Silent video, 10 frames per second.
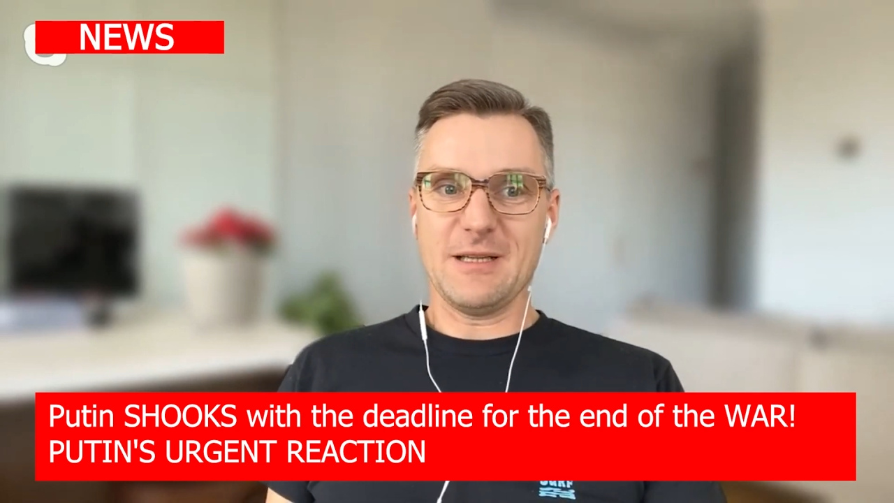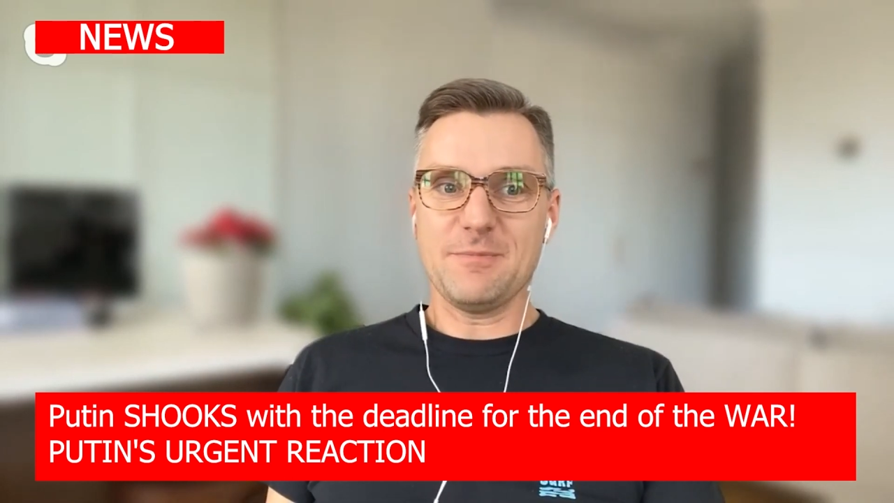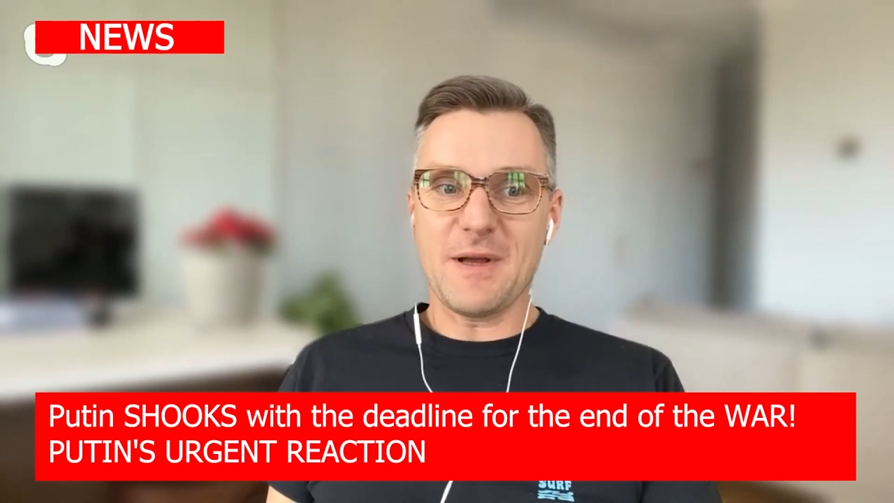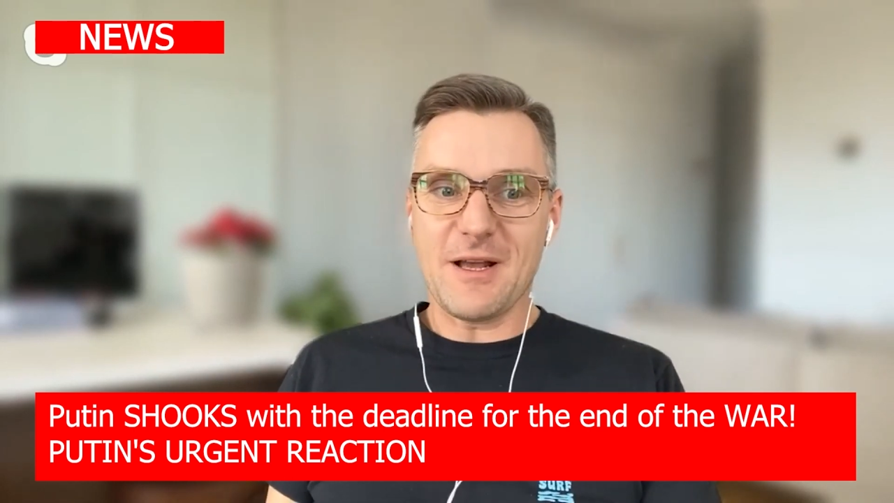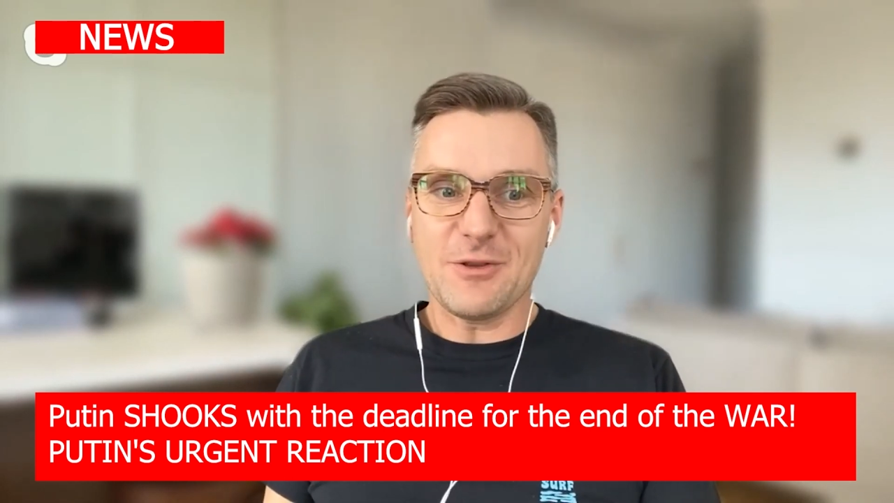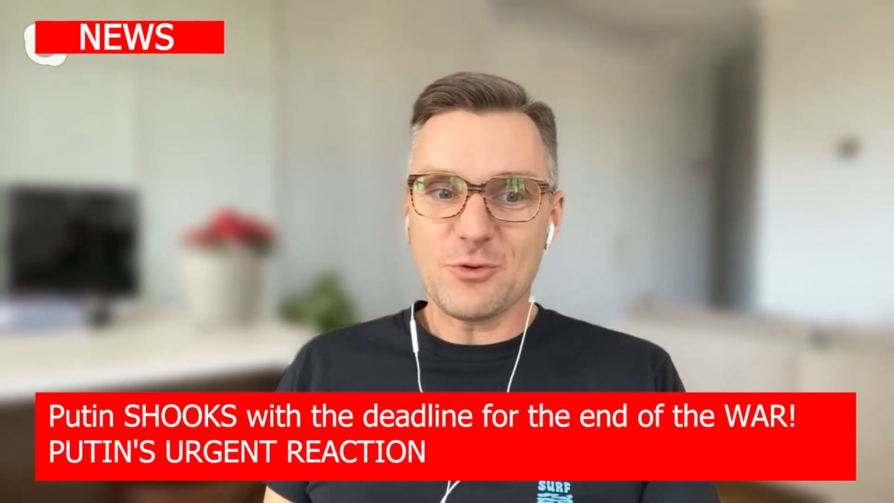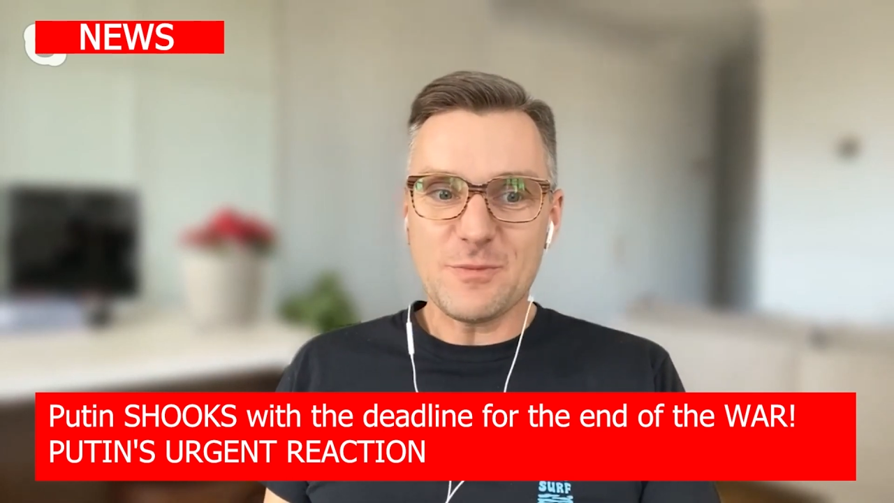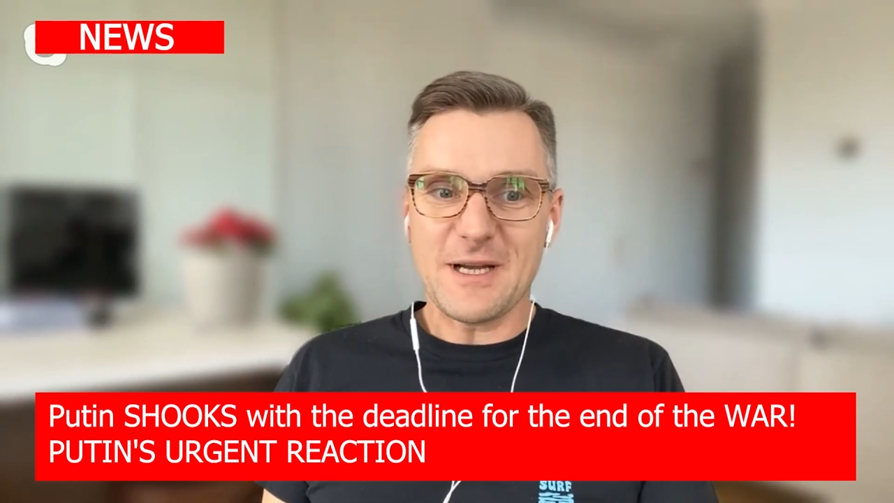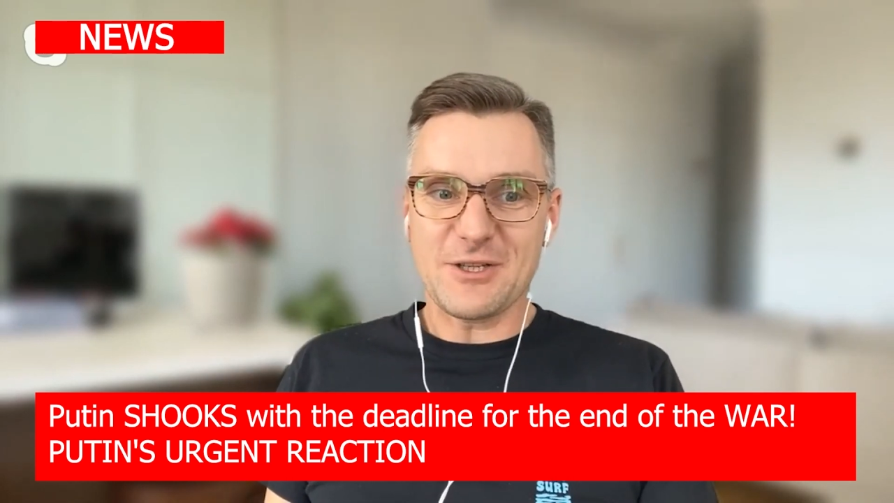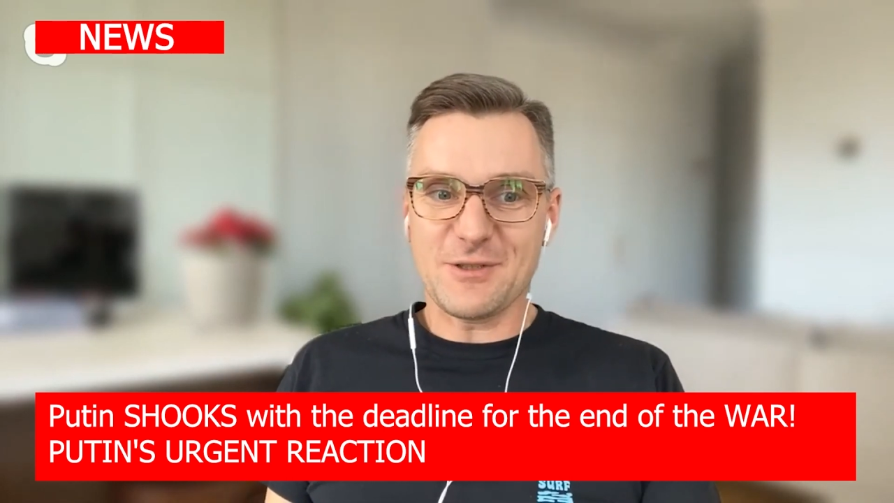He thinks the
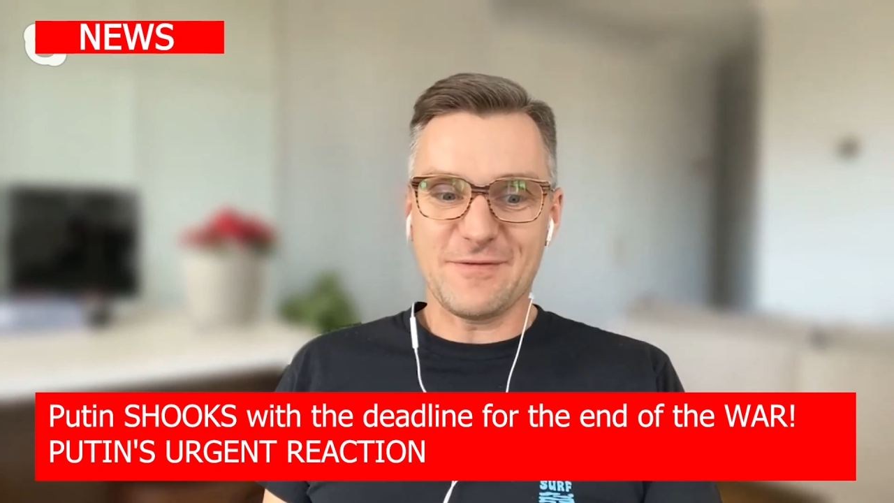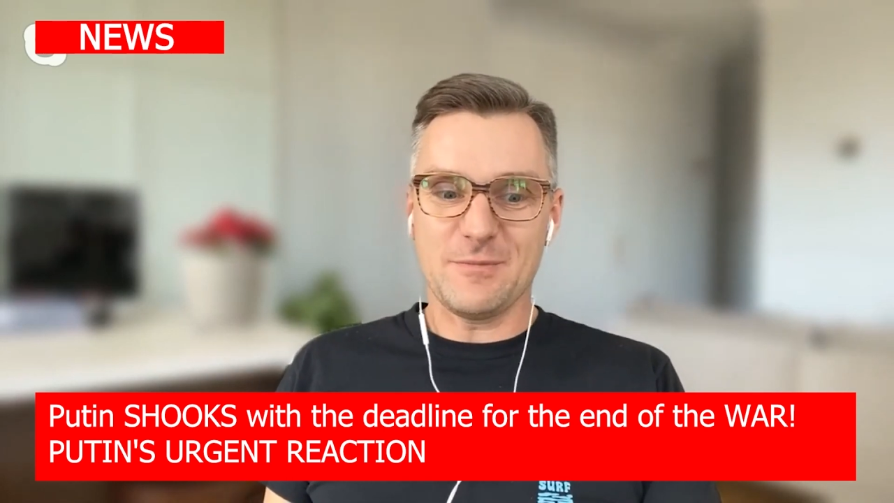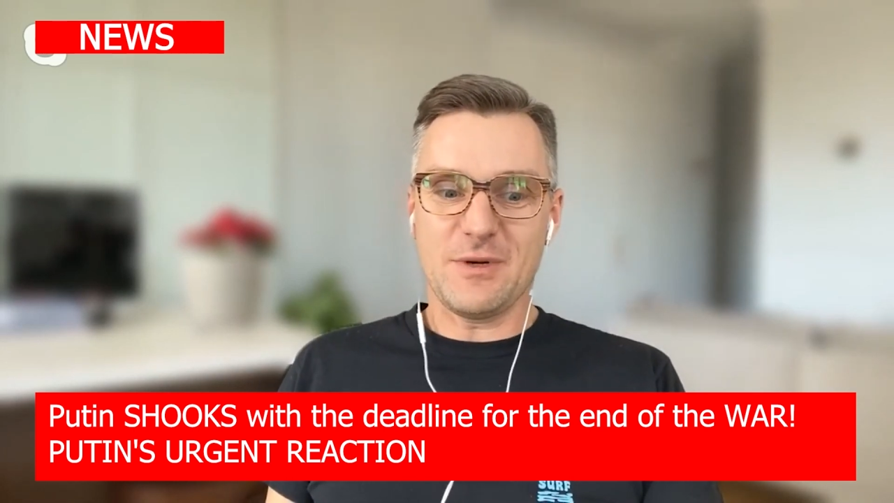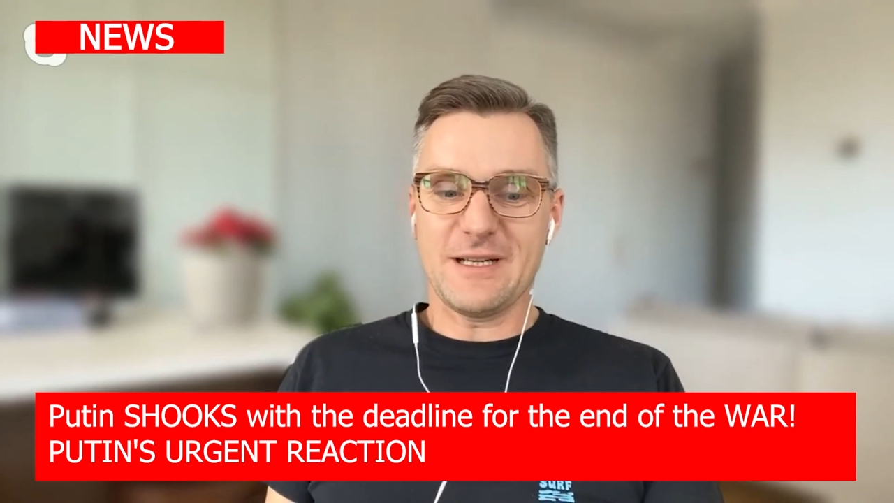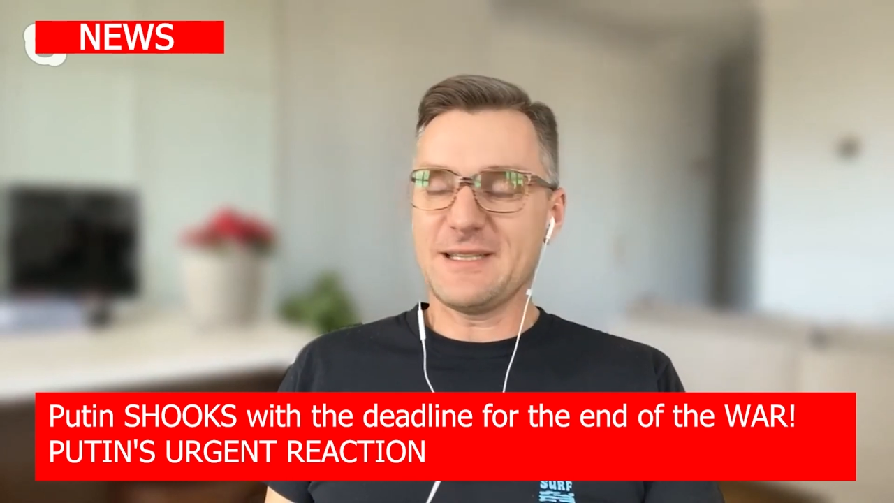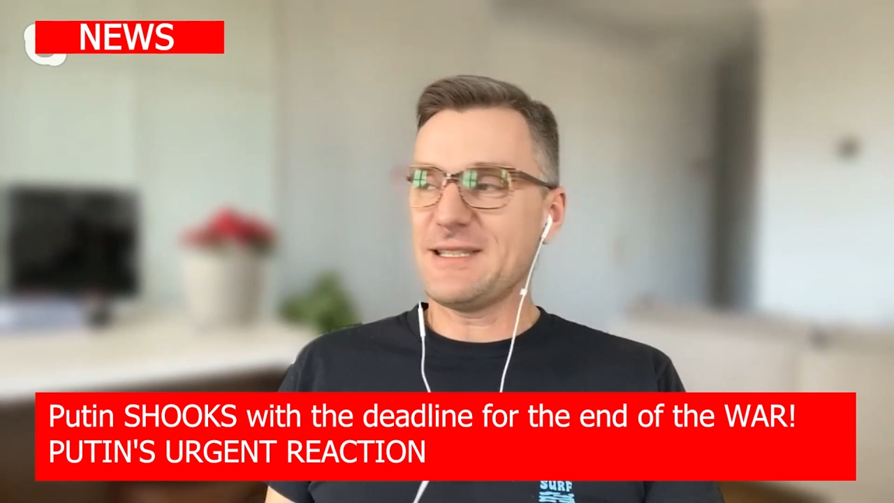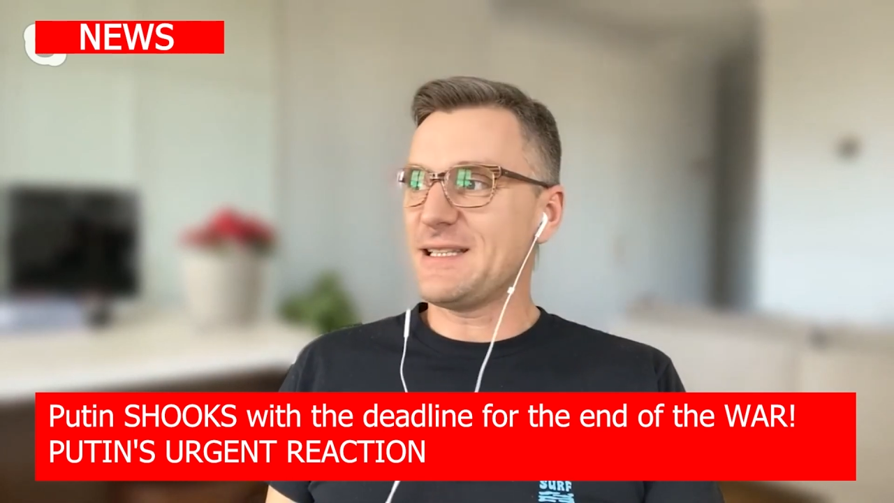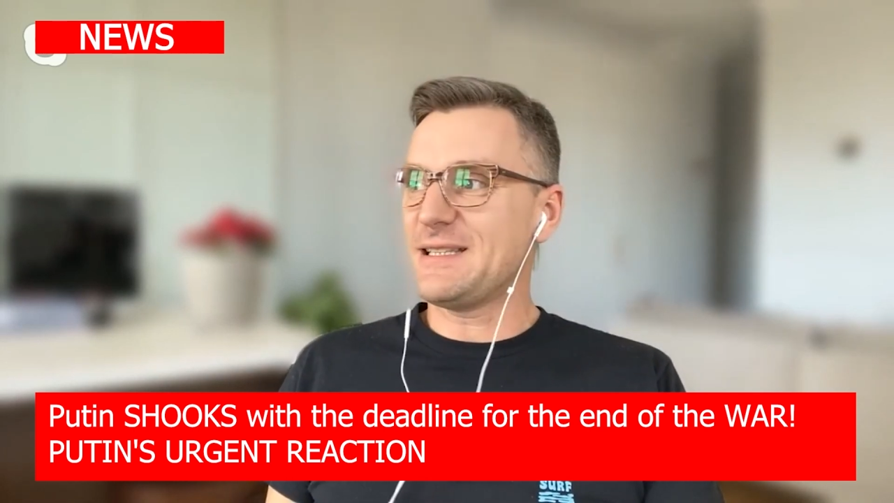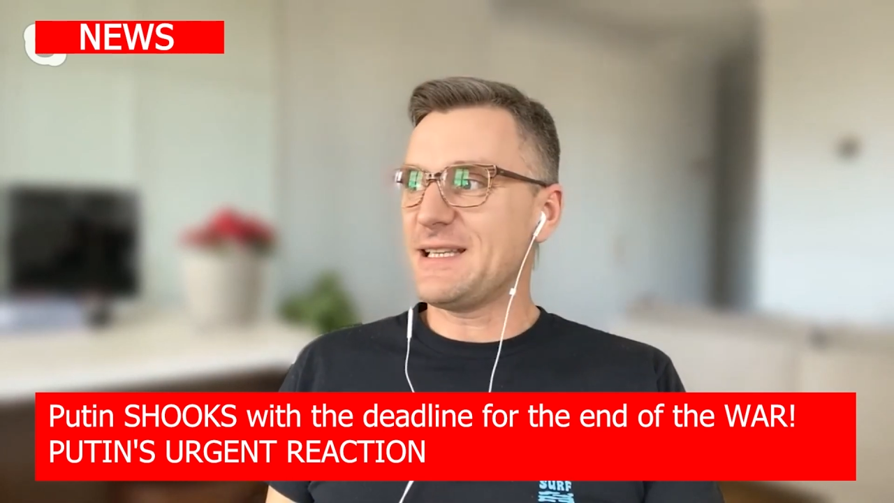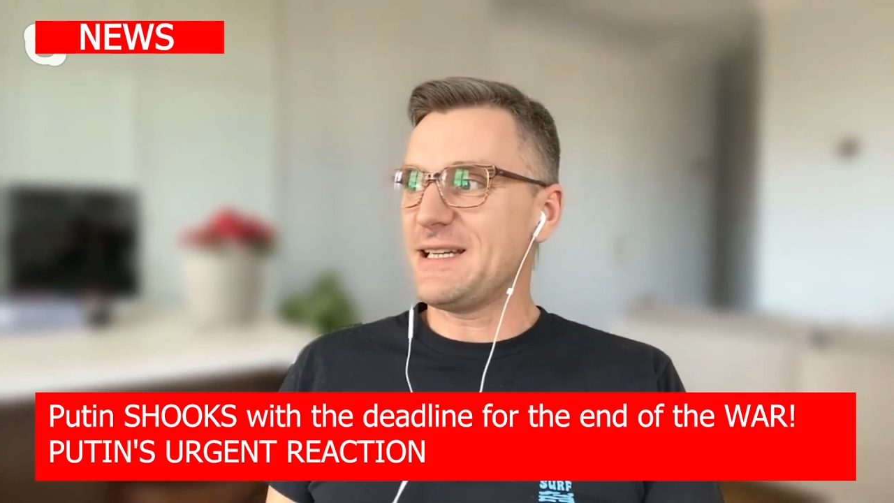election is some kind
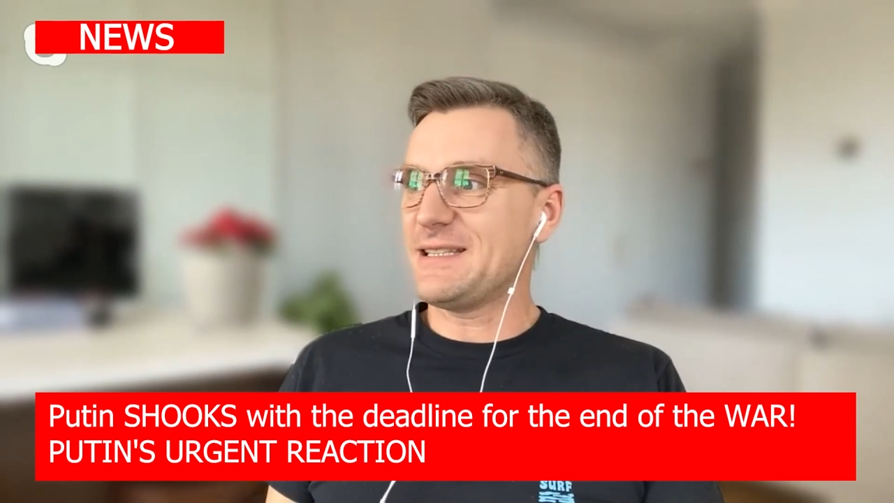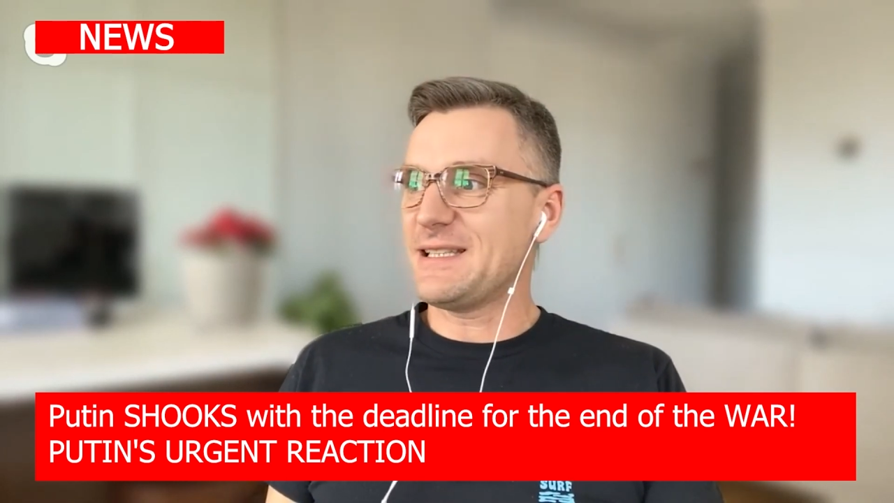of school